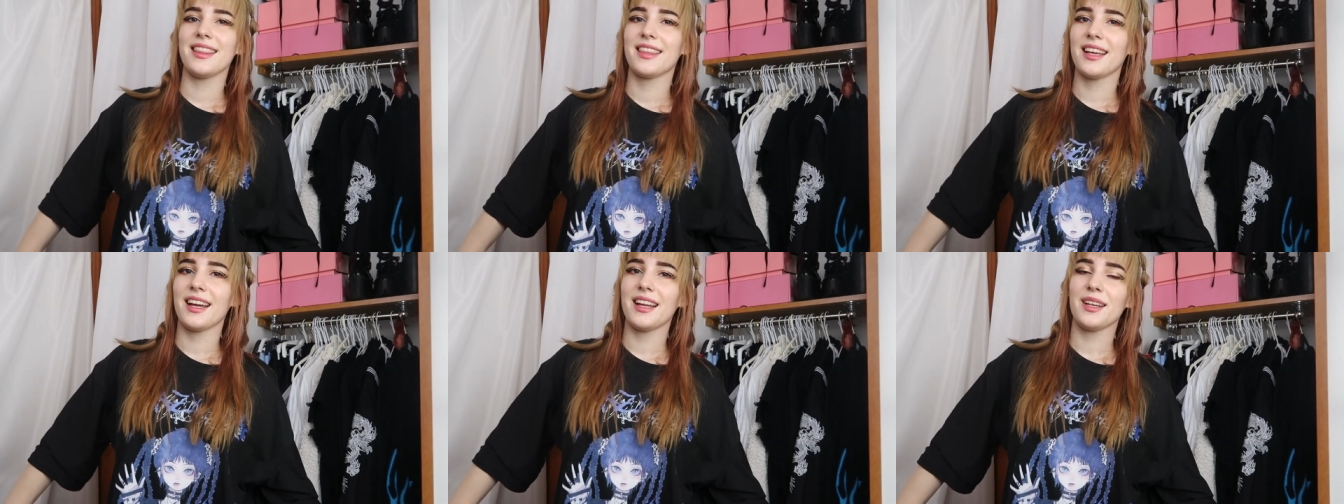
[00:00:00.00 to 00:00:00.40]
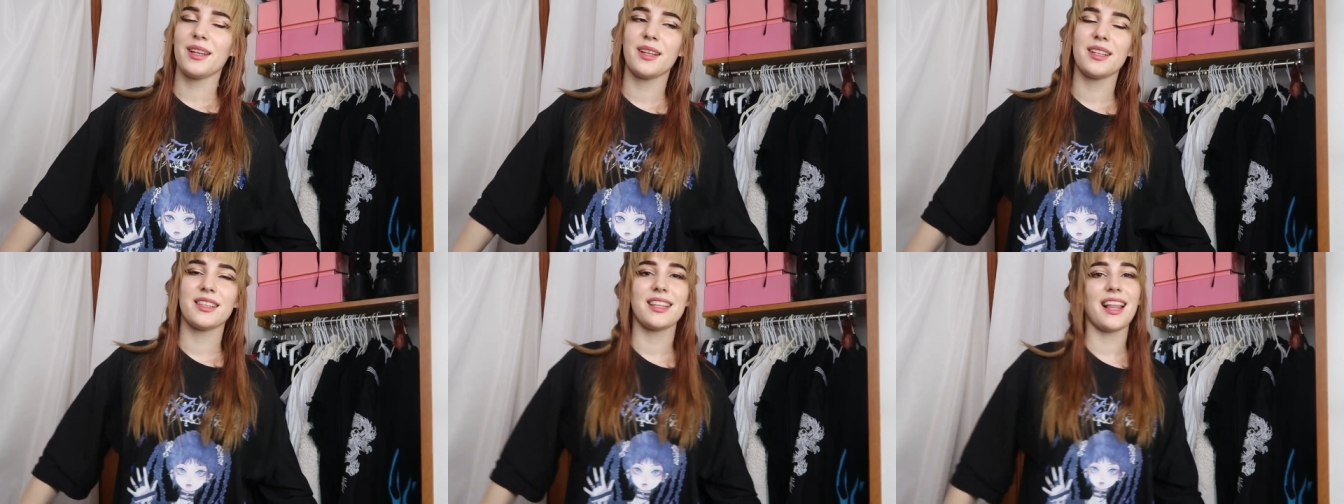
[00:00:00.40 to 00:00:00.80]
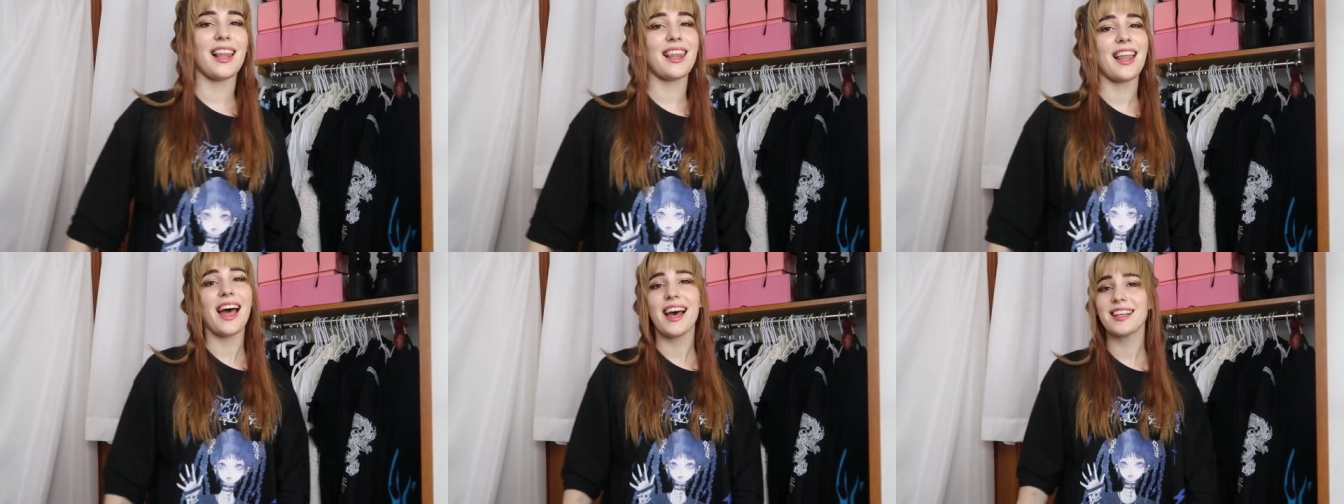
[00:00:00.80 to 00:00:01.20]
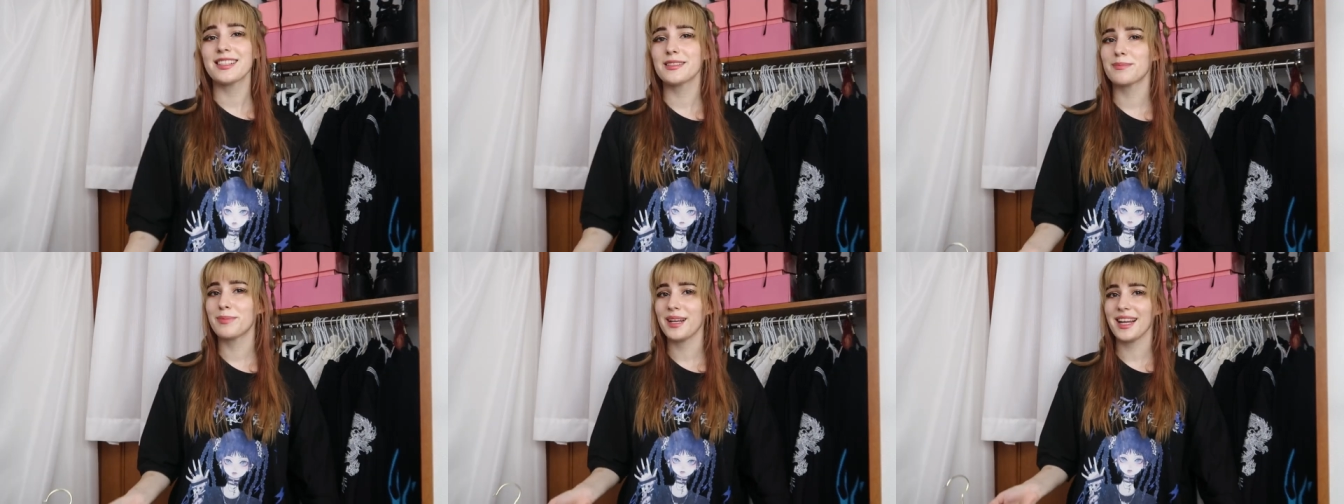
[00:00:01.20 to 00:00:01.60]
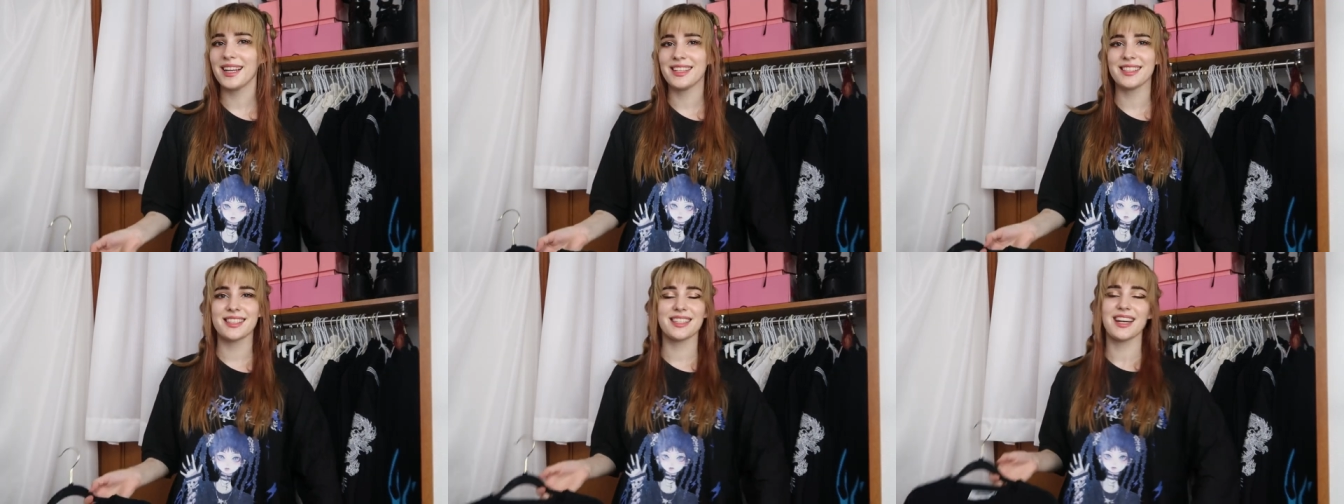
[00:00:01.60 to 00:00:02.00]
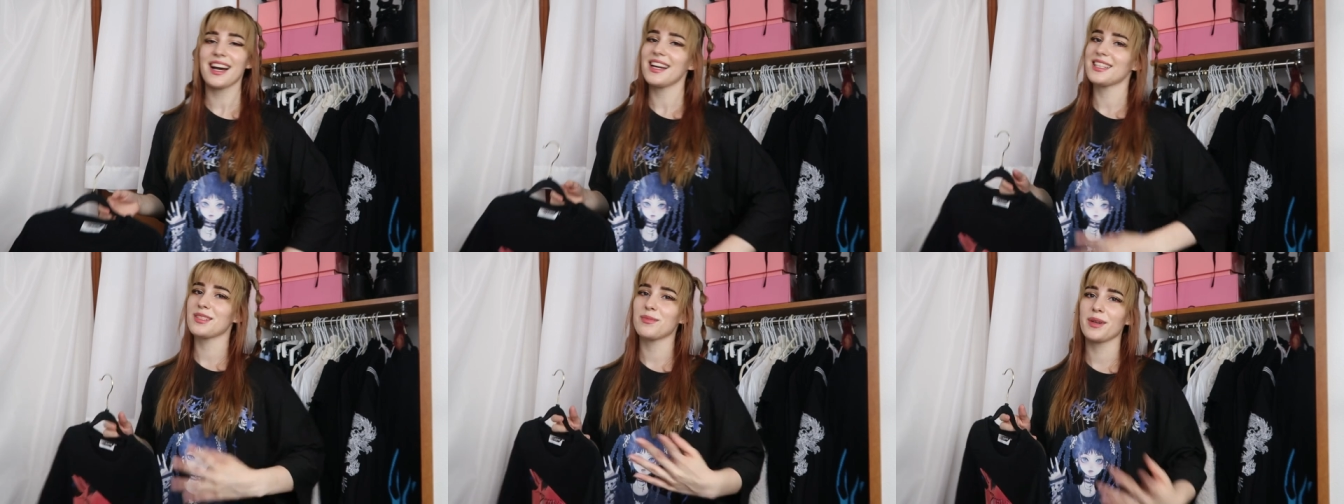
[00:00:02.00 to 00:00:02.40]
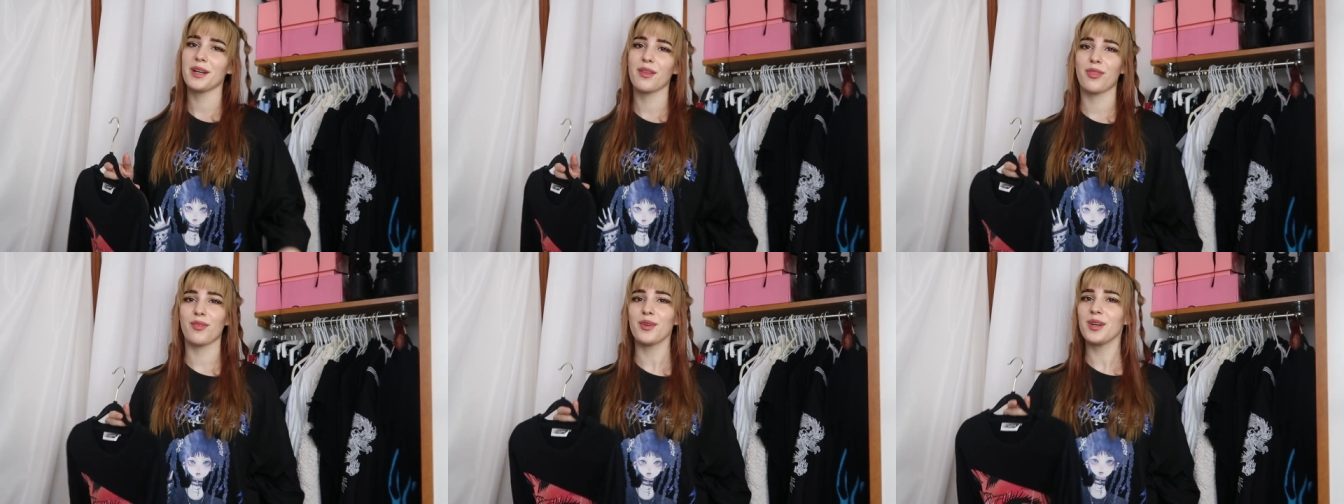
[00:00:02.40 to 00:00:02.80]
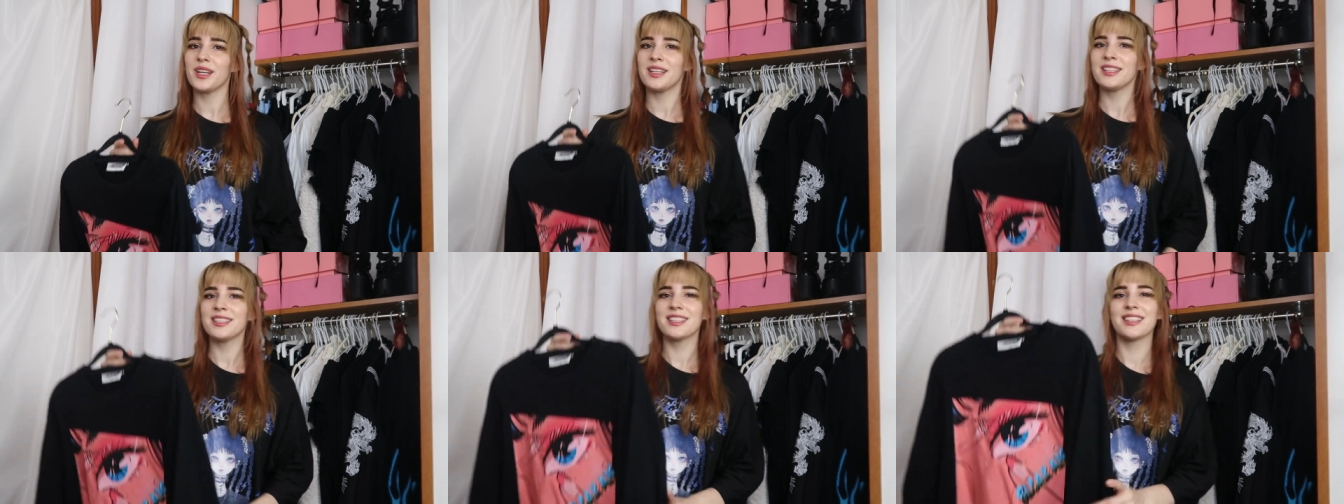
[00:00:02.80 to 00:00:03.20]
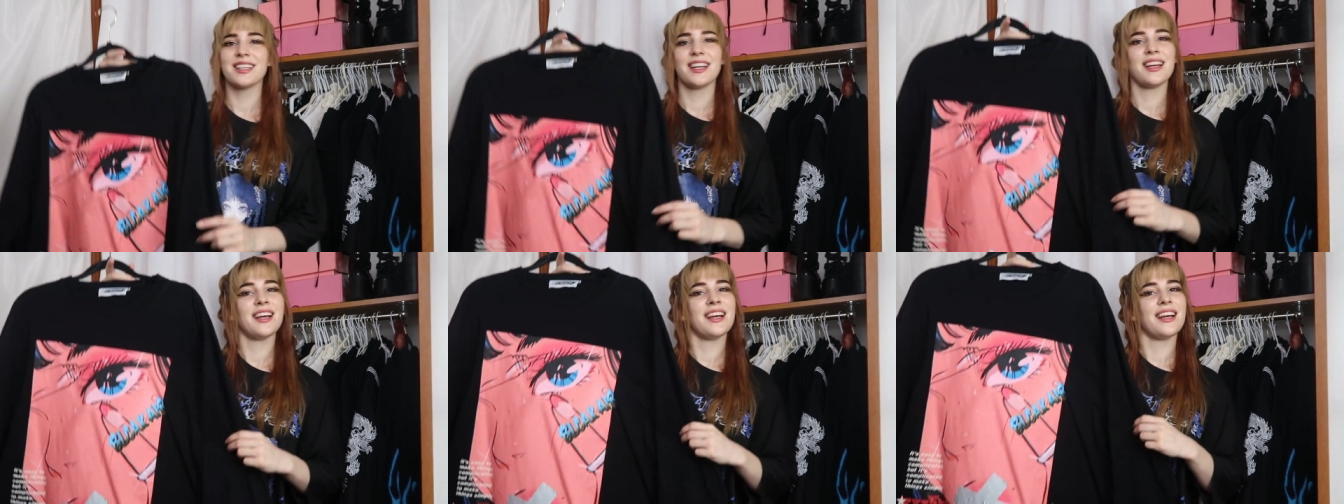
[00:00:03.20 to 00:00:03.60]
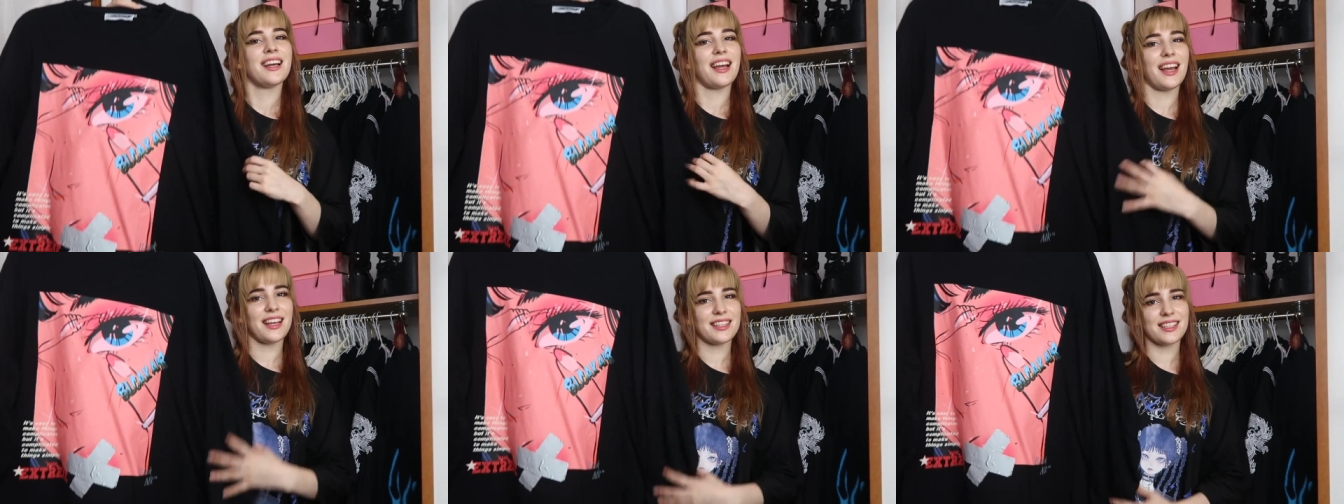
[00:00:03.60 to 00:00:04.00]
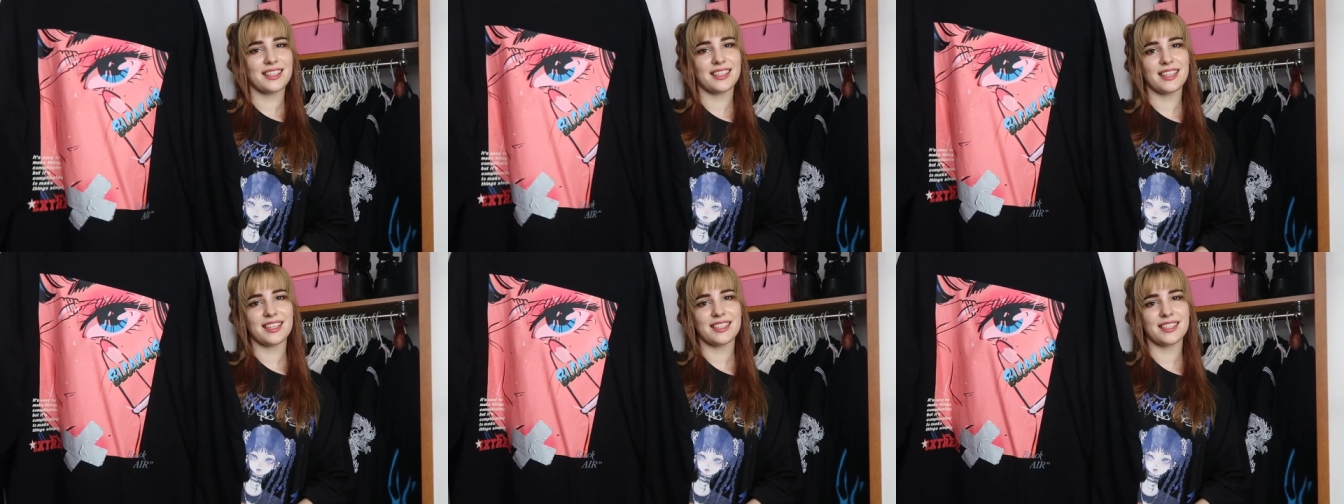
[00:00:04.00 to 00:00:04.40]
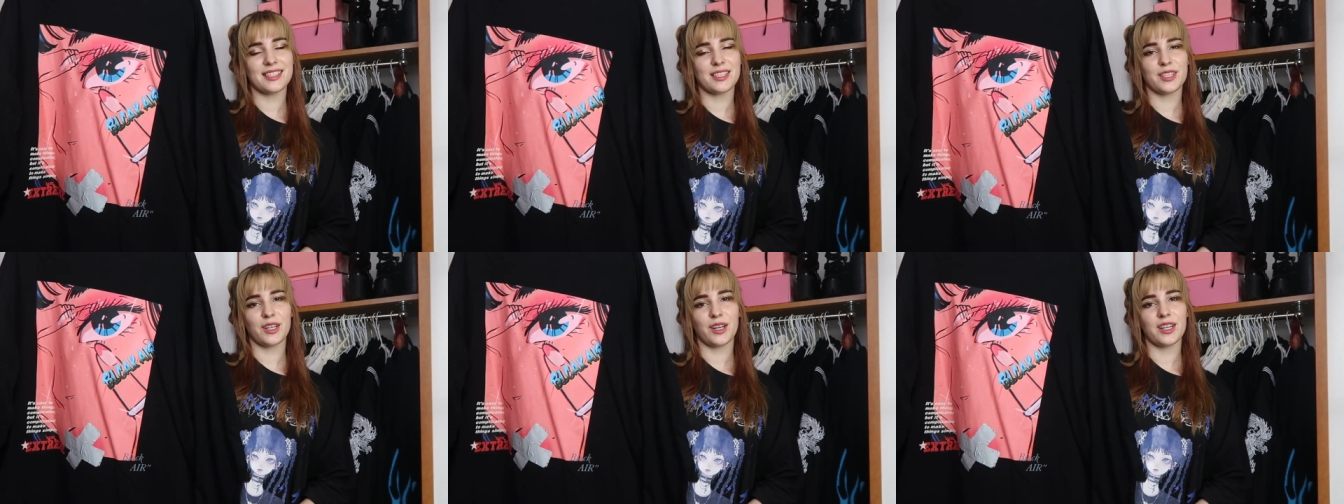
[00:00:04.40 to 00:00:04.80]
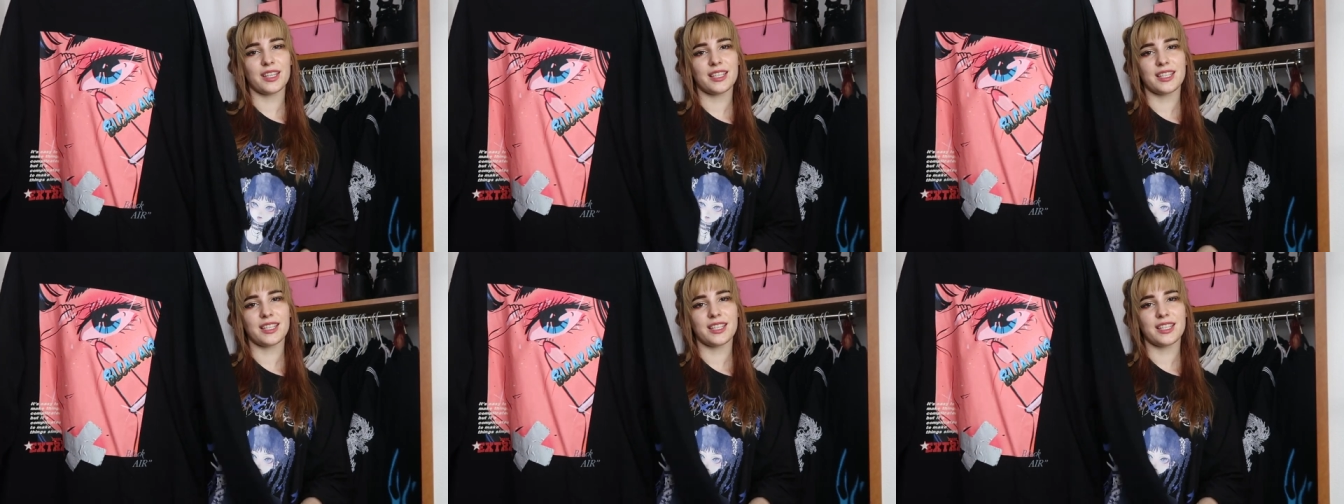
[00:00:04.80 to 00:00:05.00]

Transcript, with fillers: And then the last piece, guys, we're through it is this shirt.